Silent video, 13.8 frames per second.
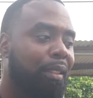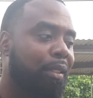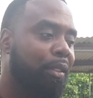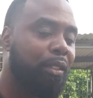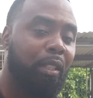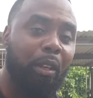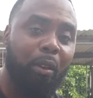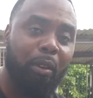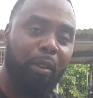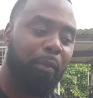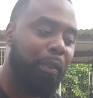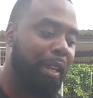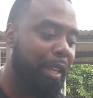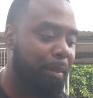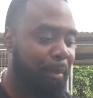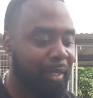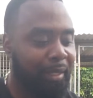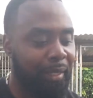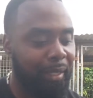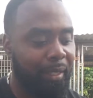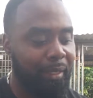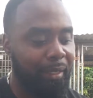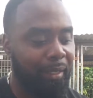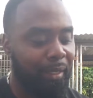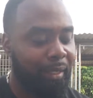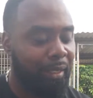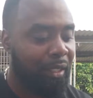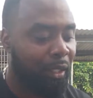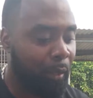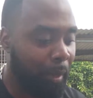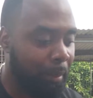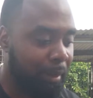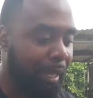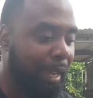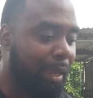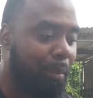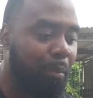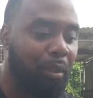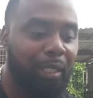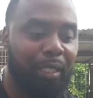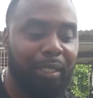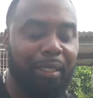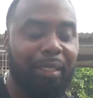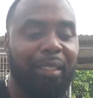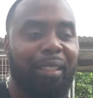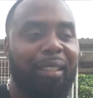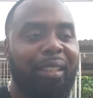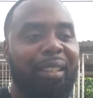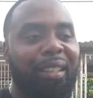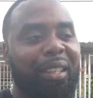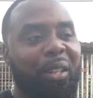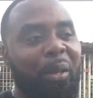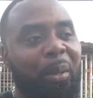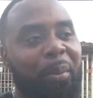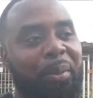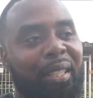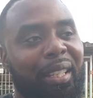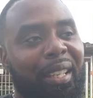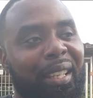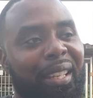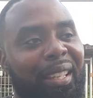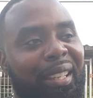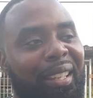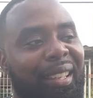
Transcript: Sterling, Fatty Montana, Grip Tight Bullies. You know what I'm saying?